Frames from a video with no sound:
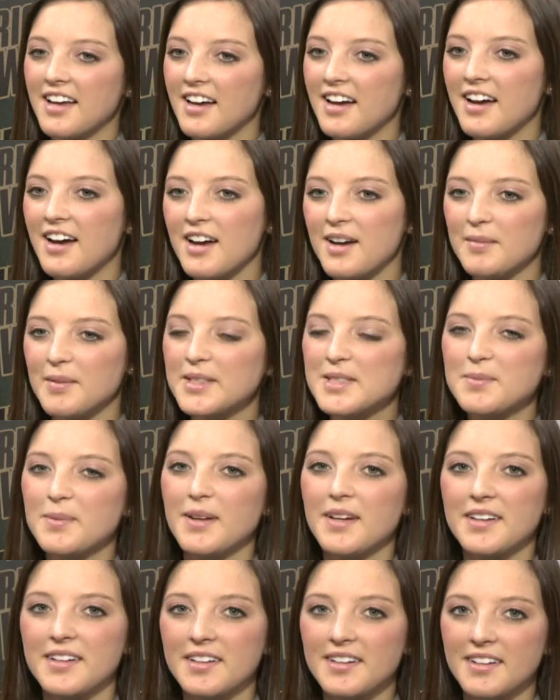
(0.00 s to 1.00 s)
It's
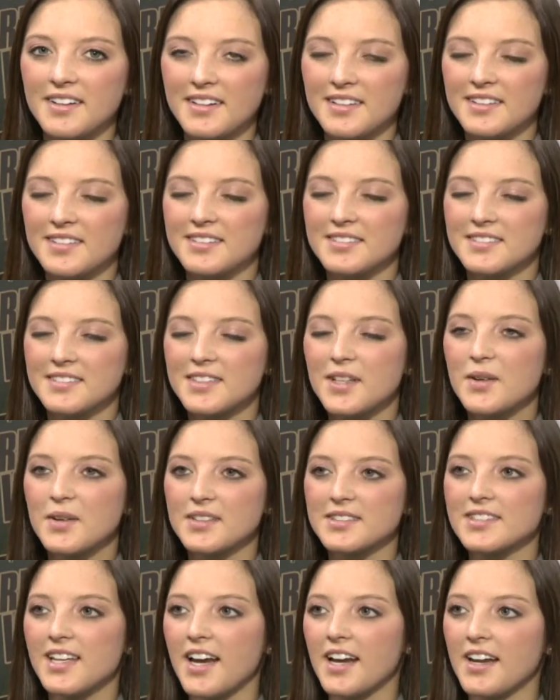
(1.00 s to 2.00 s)
been so
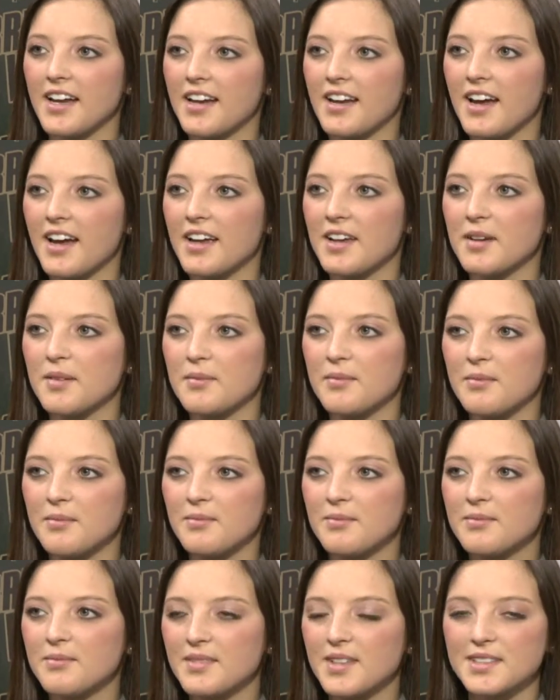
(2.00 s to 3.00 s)
exciting.
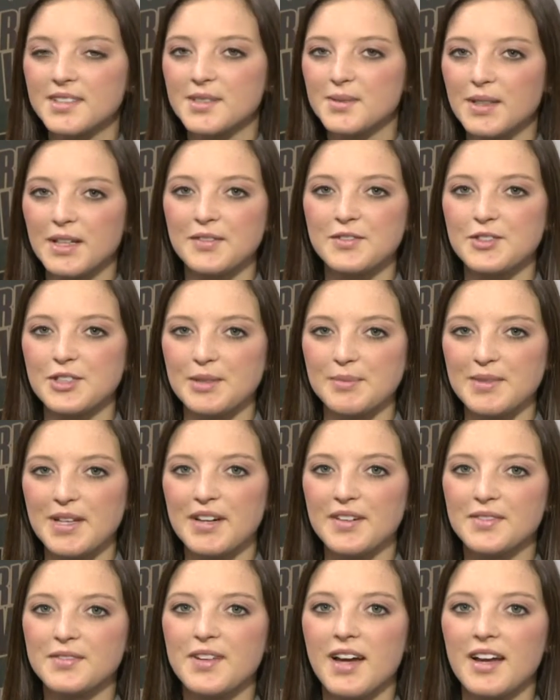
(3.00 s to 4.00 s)
This is what I've dreamed
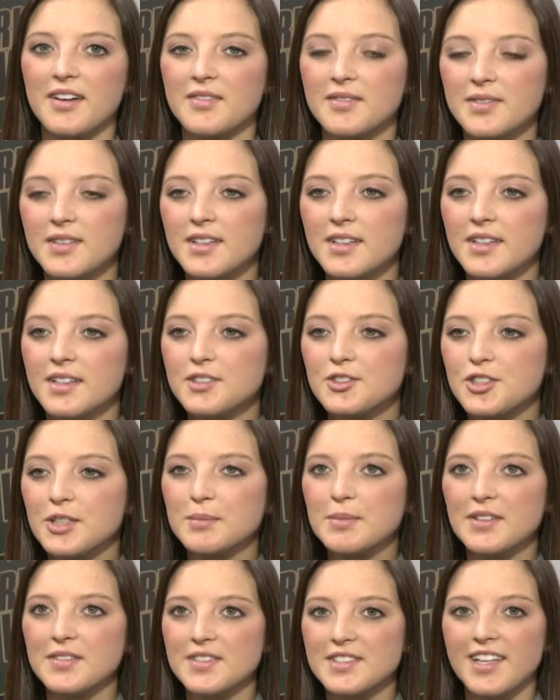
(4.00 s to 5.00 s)
of. I've
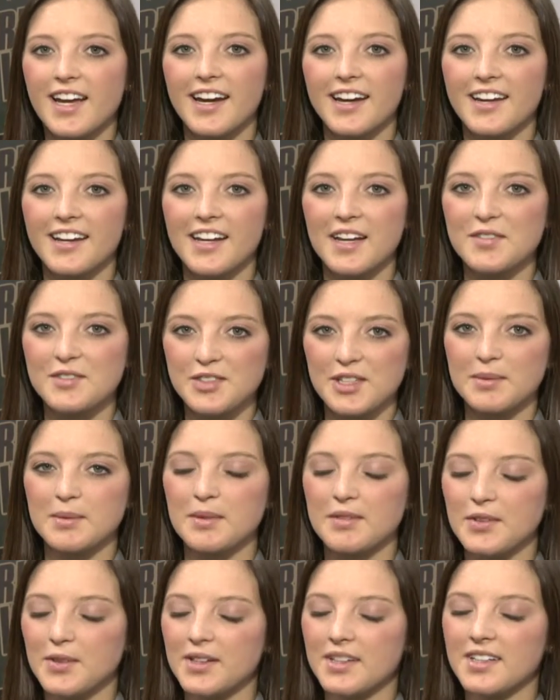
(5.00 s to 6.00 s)
dreamed of signing. I've dreamed
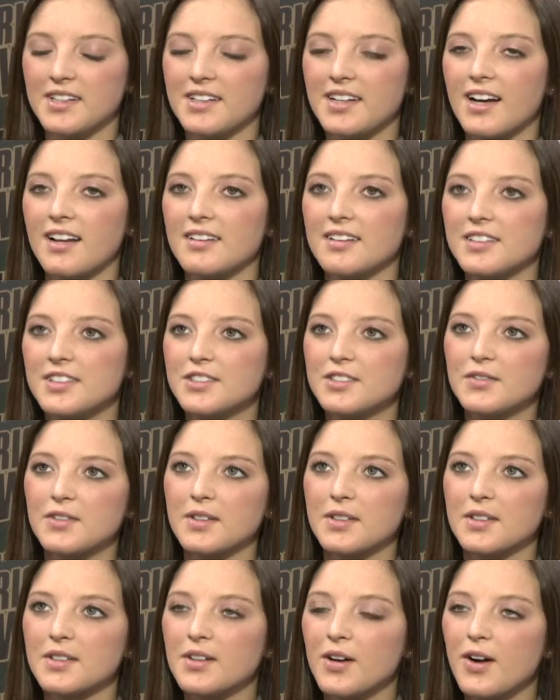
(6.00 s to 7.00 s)
of going to college
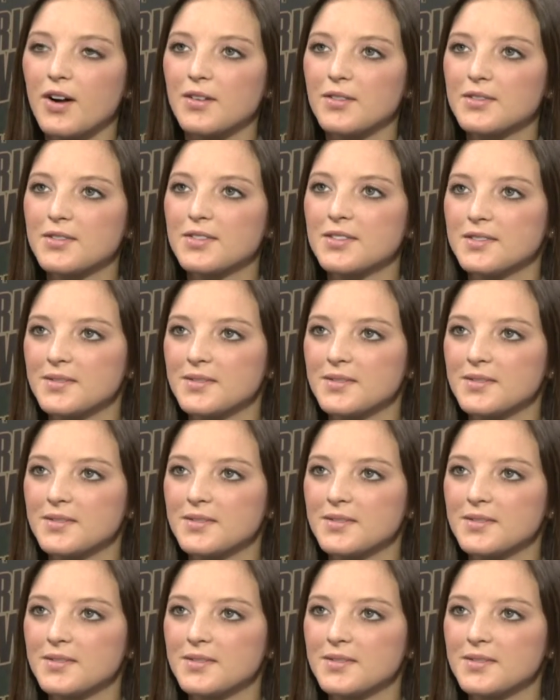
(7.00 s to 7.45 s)
for golf.